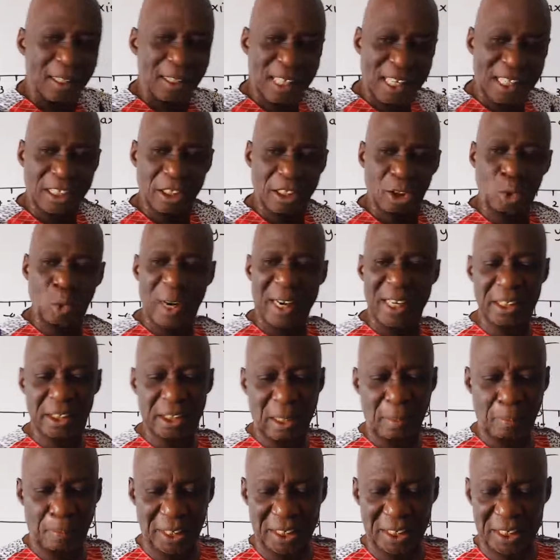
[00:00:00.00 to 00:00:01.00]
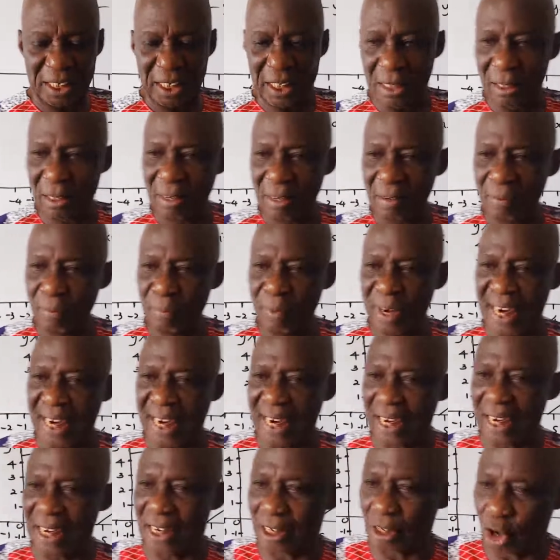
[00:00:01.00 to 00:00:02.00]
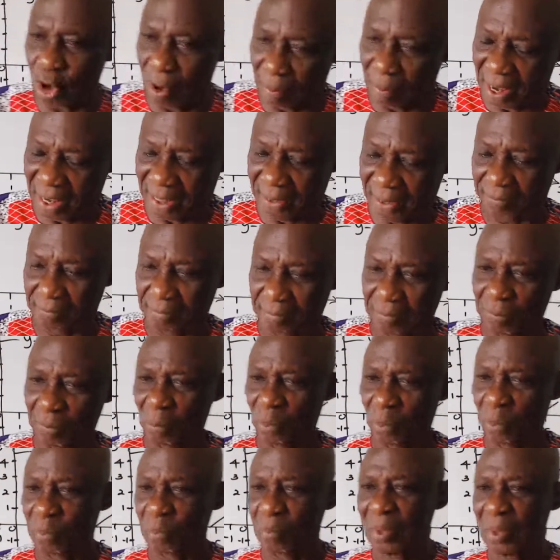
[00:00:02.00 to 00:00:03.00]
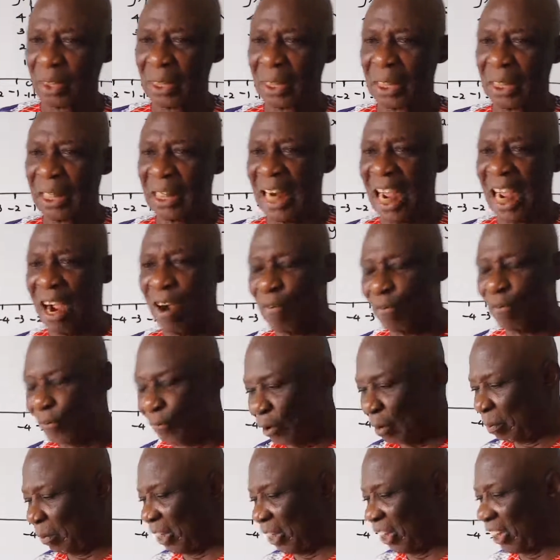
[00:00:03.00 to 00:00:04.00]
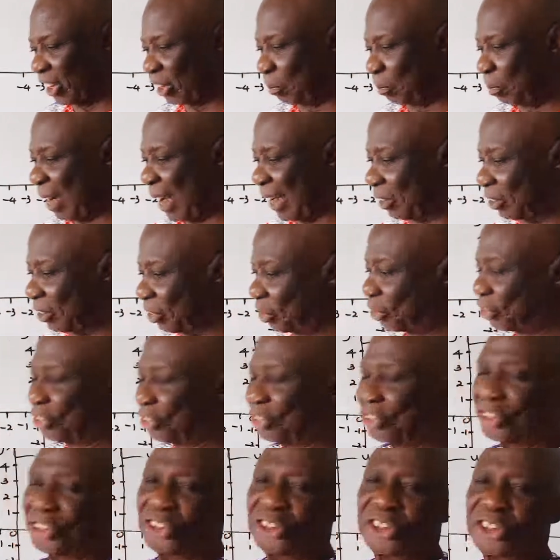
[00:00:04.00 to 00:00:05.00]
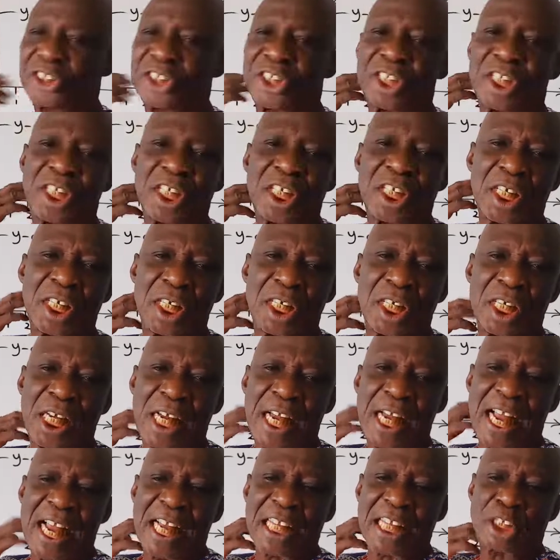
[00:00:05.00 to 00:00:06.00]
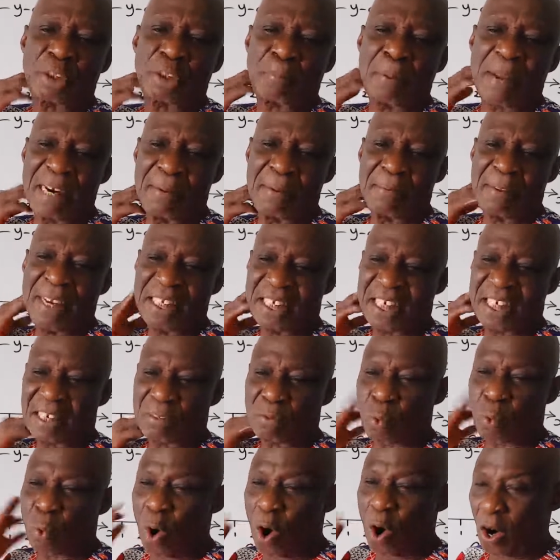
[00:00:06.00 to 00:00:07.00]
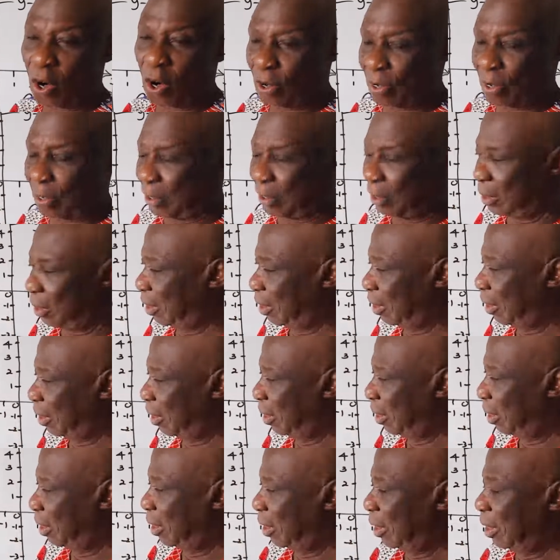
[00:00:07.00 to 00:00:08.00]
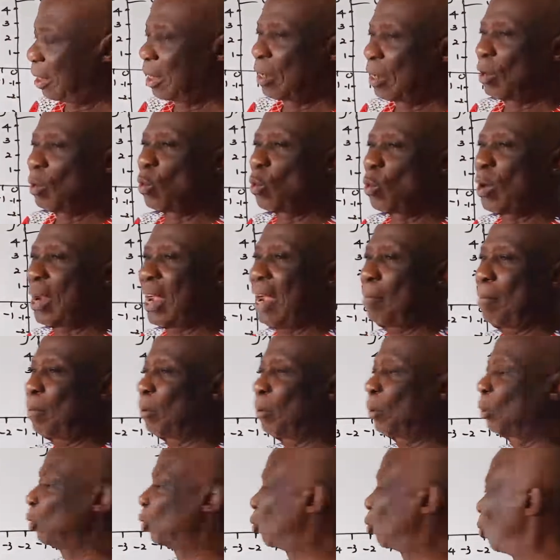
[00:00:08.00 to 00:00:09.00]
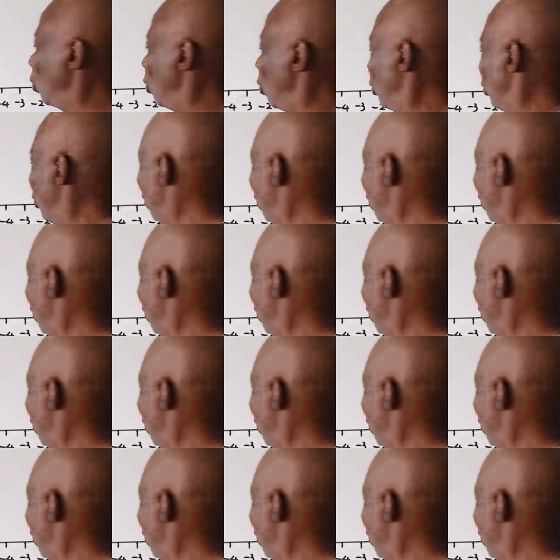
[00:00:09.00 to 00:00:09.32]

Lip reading: That is why it's separated by a comma. Now, from this man's experiment and work, we're able to